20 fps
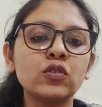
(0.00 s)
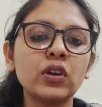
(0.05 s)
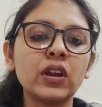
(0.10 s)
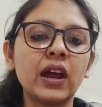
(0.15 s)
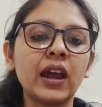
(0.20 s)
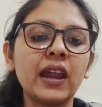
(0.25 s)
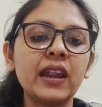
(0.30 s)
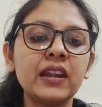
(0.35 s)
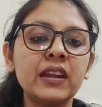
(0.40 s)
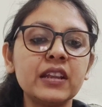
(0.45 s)
you're
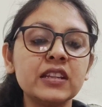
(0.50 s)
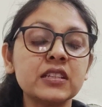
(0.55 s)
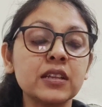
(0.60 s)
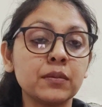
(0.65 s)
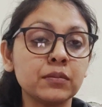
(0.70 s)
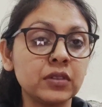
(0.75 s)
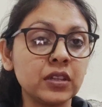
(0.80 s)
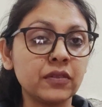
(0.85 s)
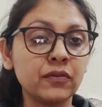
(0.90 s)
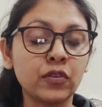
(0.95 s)
hiding
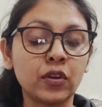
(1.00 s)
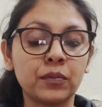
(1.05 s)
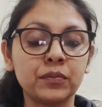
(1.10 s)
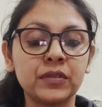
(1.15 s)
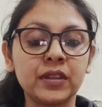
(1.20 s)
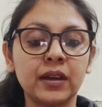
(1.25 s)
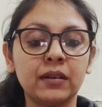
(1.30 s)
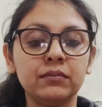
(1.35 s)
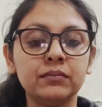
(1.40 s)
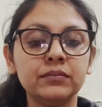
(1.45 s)
something from
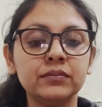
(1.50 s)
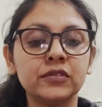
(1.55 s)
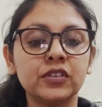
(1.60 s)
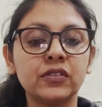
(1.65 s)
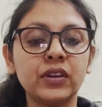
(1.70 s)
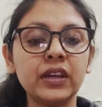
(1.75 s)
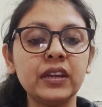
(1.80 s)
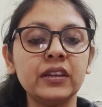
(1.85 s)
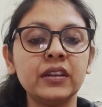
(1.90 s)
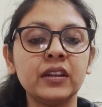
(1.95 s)
them,
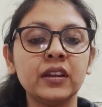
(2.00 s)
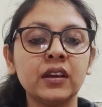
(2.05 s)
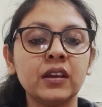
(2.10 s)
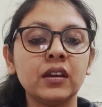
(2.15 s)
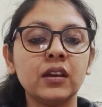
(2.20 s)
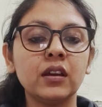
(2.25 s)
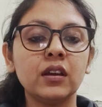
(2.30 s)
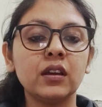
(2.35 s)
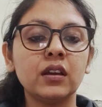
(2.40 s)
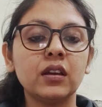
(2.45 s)
right?
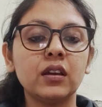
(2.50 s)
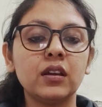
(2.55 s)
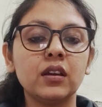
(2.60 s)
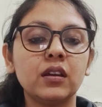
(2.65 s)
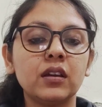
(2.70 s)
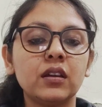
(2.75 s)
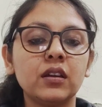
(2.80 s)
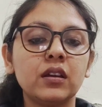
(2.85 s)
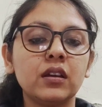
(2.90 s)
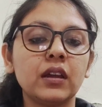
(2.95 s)

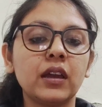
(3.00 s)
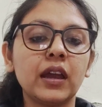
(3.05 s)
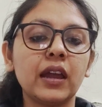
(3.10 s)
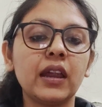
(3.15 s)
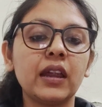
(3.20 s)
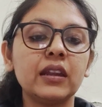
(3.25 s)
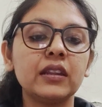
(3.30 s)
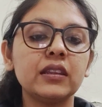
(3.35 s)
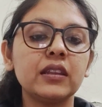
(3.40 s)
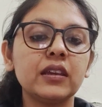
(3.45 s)

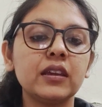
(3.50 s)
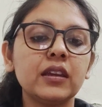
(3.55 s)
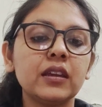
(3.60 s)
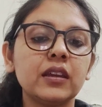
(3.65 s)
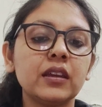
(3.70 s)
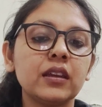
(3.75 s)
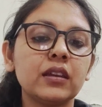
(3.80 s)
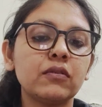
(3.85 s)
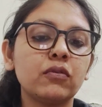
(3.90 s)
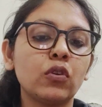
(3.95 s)
And
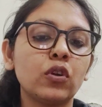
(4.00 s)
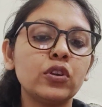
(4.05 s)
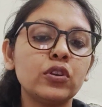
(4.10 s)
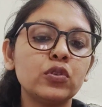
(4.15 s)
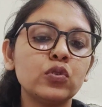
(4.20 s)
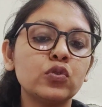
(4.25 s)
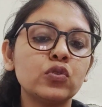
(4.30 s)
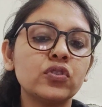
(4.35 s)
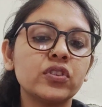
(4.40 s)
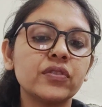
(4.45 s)
they want
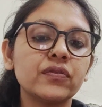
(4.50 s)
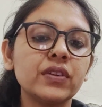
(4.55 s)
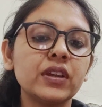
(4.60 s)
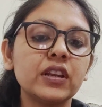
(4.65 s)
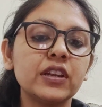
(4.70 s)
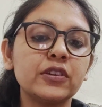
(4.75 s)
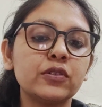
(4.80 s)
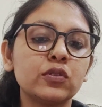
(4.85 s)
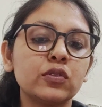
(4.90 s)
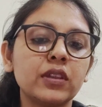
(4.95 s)
you to
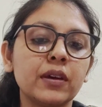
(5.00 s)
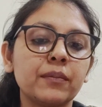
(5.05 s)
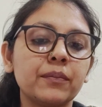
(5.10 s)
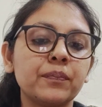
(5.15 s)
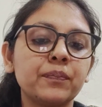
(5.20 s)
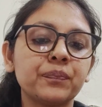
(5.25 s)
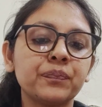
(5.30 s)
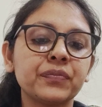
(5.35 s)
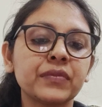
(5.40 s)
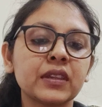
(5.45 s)
reveal it to them.
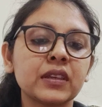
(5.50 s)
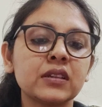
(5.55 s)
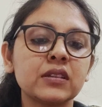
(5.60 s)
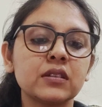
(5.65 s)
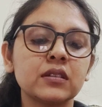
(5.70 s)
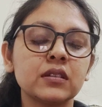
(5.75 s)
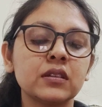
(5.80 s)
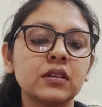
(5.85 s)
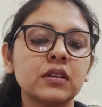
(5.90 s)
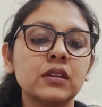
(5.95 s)

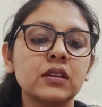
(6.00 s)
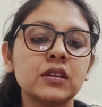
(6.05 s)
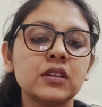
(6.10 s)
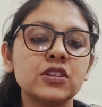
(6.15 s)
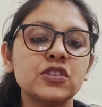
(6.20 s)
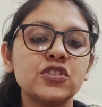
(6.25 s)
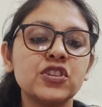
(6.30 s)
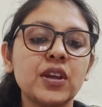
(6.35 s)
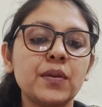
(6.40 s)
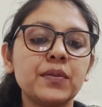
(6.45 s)

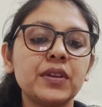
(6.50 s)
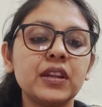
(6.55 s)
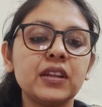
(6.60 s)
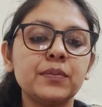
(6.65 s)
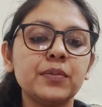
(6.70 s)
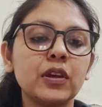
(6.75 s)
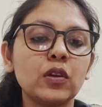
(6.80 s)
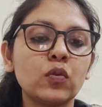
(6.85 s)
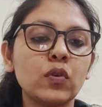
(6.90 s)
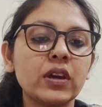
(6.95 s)
Gemini,
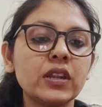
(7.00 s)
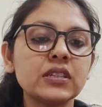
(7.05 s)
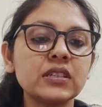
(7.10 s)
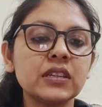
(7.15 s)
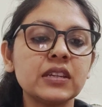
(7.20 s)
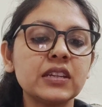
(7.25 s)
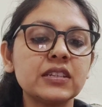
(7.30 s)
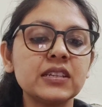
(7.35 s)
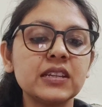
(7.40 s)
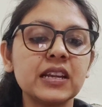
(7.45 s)
Libra, Aquarius
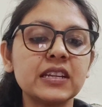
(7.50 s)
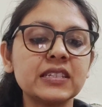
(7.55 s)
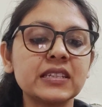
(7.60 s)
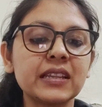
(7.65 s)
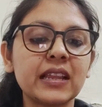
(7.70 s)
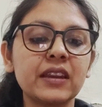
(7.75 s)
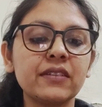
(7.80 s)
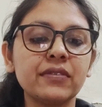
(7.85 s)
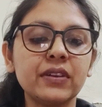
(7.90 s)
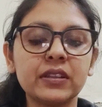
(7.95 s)
energy, let's
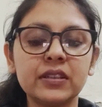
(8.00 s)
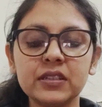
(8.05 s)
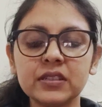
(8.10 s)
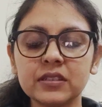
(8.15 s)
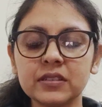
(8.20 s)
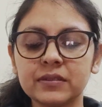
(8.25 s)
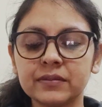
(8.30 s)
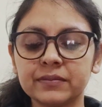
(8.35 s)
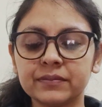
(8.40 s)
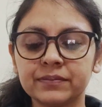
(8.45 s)
clarify
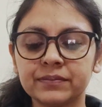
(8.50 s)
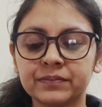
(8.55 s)
this.